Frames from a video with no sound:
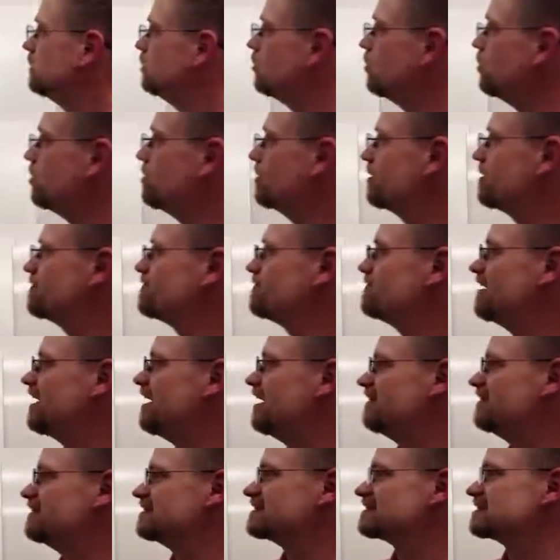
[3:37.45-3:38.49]
We want to
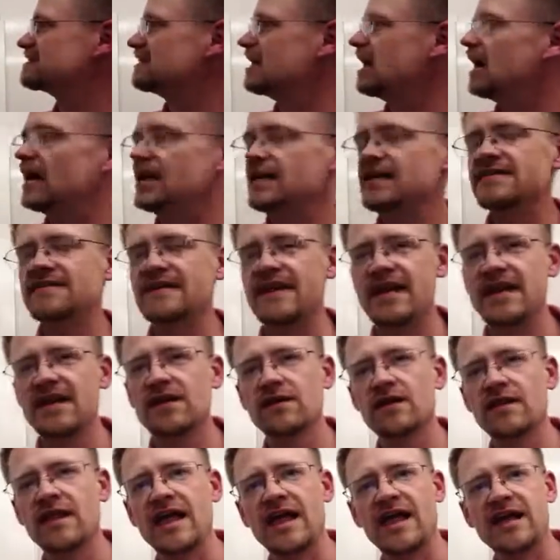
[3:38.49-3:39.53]
find the sine of
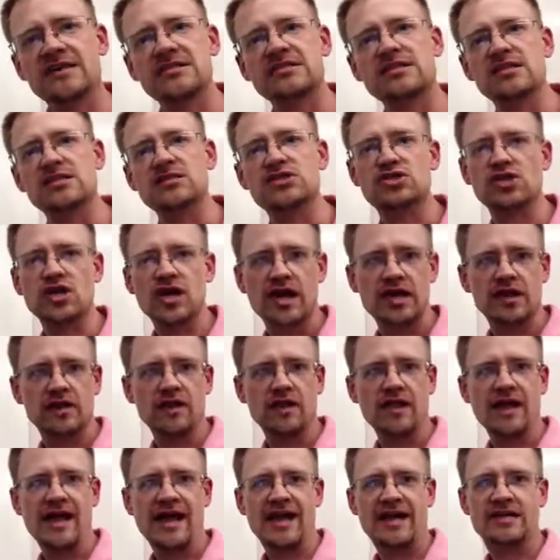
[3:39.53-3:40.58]
angle X in
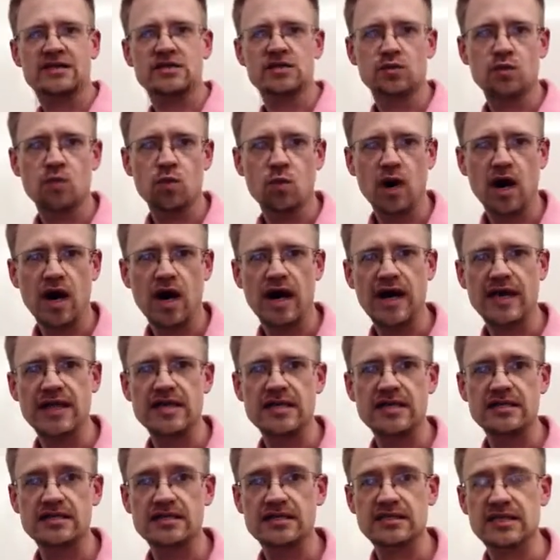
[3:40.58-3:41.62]
triangle
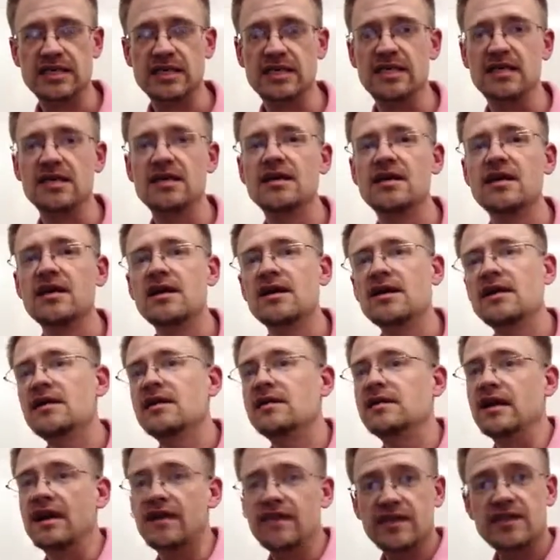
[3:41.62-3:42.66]
XYZ.
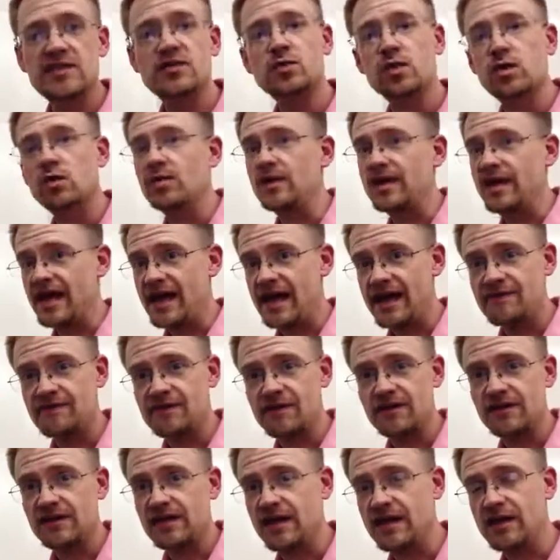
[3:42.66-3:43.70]
Now this one, we have
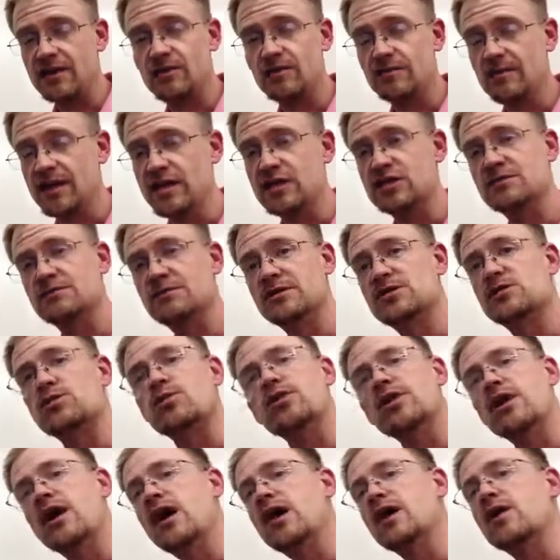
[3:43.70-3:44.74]
all the angle measurements.
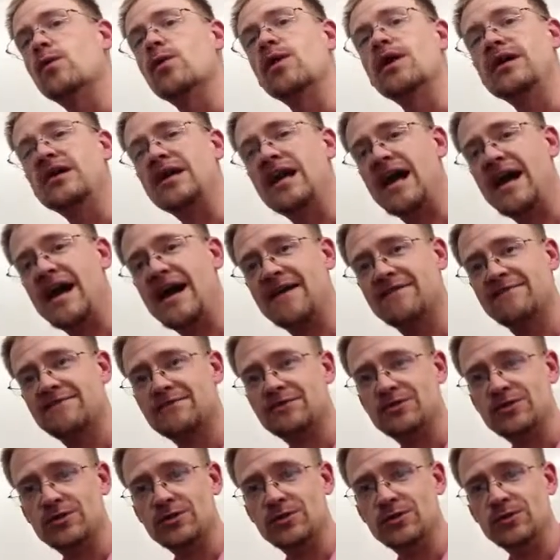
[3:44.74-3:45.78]
We're not going to have
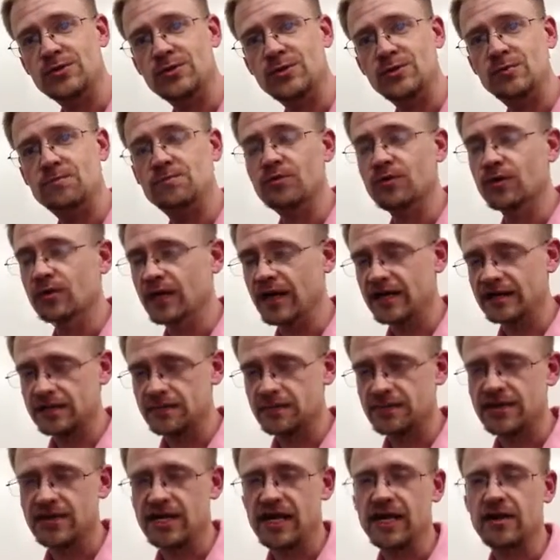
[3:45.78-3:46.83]
to pull out the
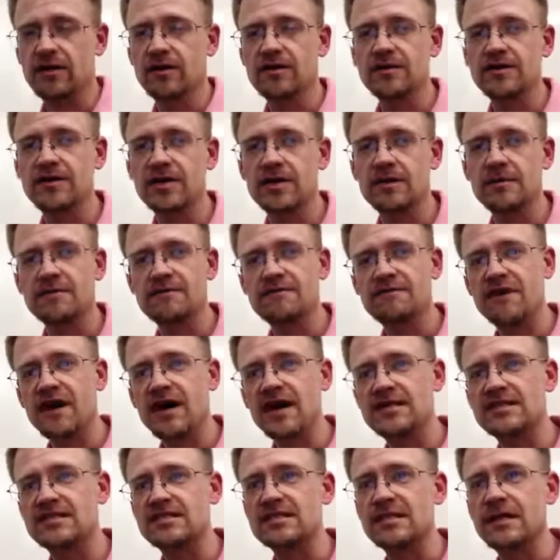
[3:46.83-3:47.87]
Pythagorean theorem to
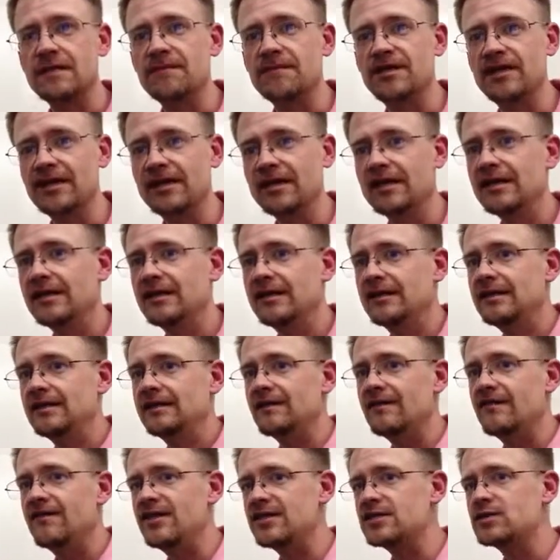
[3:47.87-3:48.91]
find something.
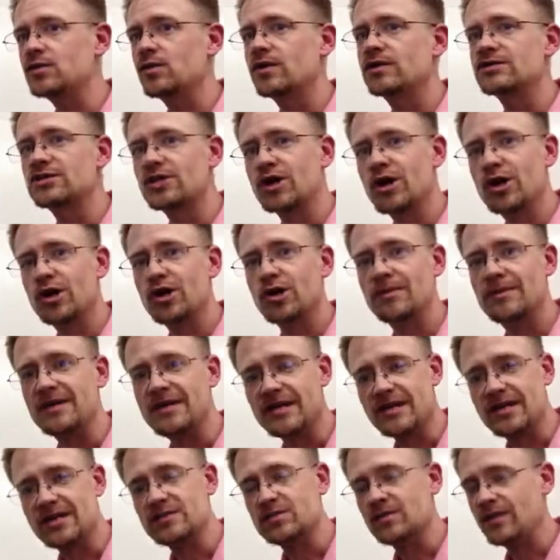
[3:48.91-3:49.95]
This one's harder
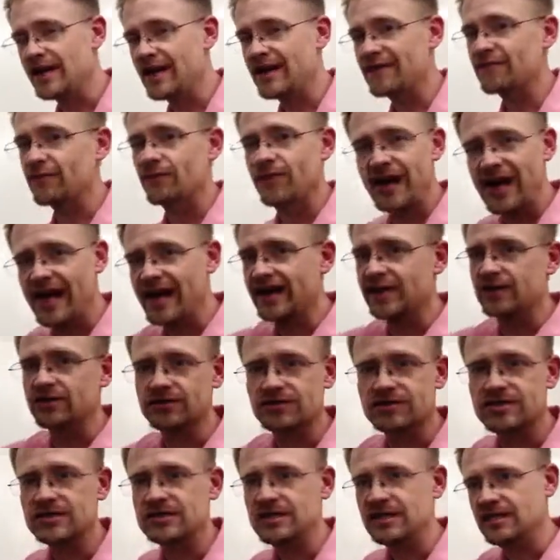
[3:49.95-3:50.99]
because we have
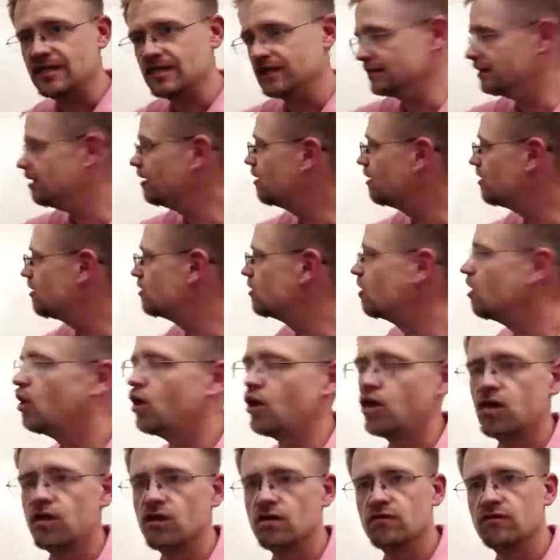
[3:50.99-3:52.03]
radicals sitting
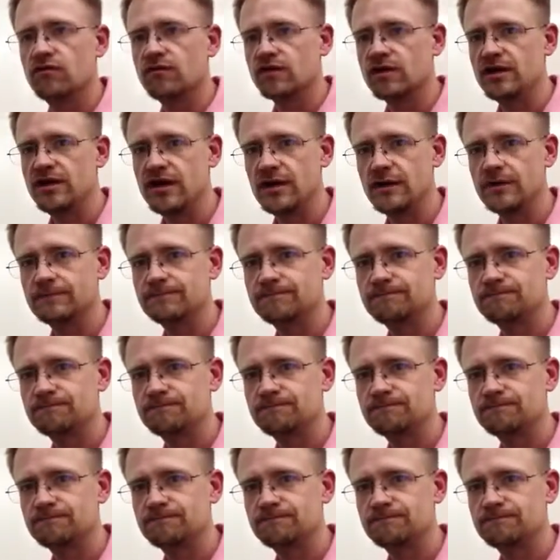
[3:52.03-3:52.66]
all over here.